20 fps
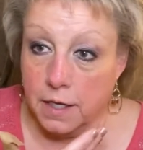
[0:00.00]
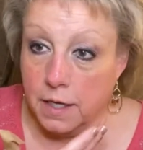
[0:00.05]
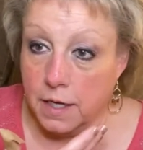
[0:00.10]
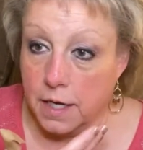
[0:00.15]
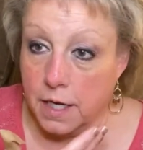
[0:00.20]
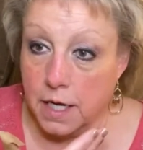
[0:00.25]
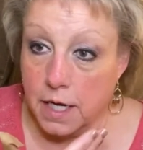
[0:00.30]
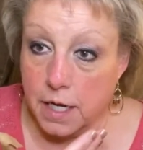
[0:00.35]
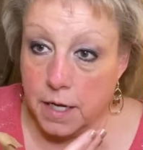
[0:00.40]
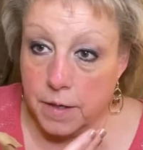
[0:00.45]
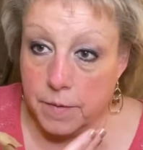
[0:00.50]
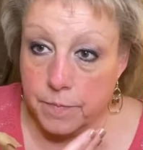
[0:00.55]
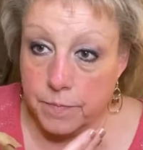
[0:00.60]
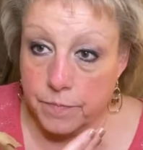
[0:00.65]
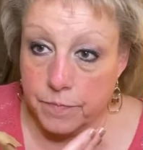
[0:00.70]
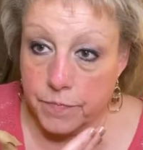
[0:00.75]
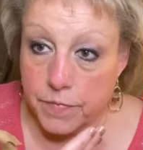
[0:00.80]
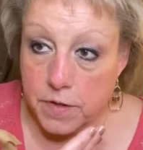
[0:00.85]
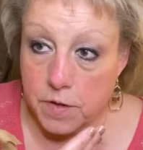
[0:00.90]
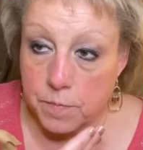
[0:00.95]

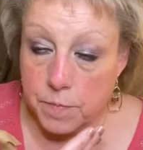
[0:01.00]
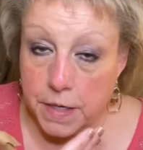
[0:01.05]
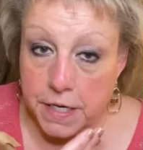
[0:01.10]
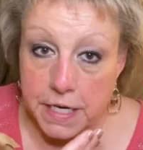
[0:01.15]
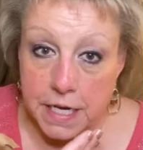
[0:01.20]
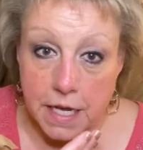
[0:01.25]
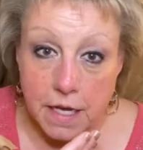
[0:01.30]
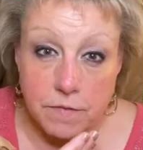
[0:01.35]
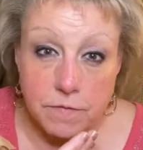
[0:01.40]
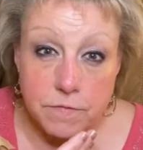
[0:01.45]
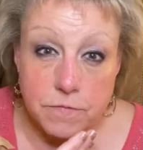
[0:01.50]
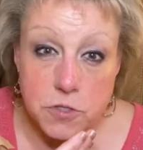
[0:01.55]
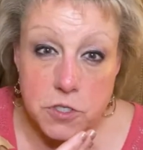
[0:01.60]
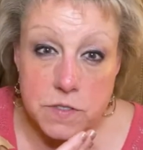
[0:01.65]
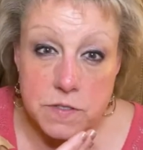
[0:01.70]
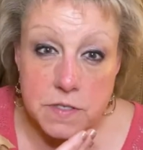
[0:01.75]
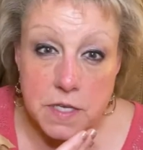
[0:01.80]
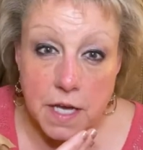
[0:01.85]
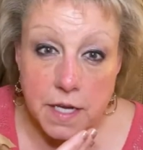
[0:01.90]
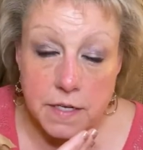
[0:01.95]
You might have
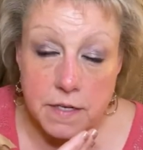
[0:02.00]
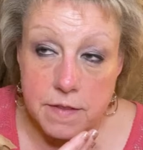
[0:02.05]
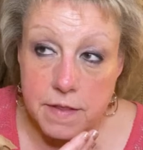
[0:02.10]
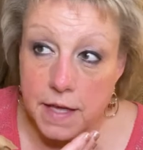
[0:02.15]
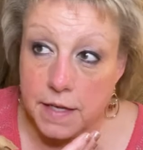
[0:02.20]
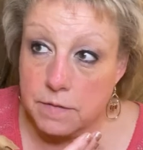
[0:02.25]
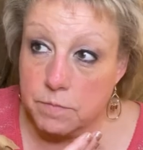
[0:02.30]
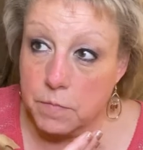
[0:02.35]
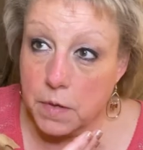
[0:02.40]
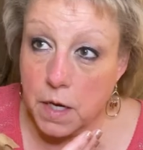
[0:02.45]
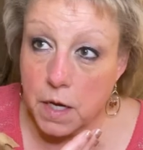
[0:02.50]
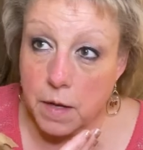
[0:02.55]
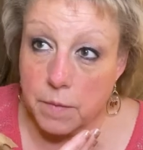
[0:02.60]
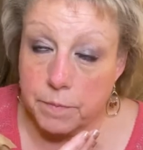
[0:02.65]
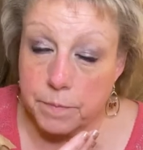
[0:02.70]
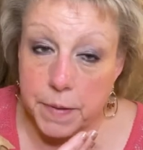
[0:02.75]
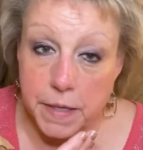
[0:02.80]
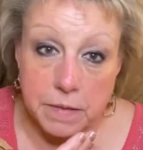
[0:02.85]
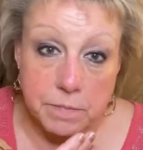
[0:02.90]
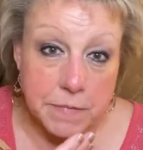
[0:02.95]
just kind of that
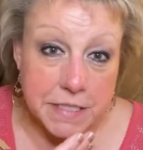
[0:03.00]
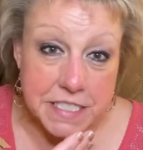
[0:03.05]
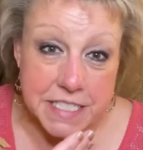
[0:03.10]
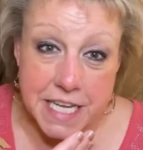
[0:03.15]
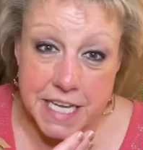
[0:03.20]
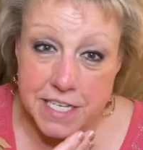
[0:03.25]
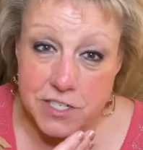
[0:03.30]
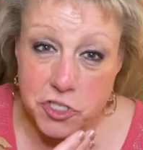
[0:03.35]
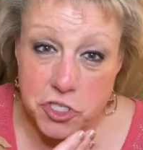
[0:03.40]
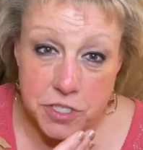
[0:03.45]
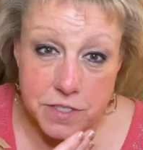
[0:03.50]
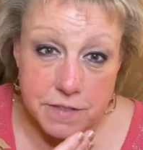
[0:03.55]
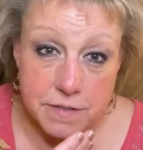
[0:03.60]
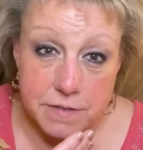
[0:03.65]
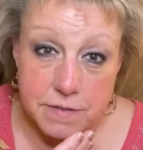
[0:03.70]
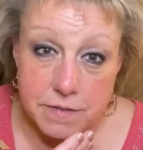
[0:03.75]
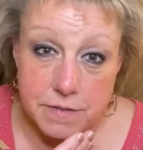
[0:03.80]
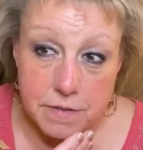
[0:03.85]
pigmentation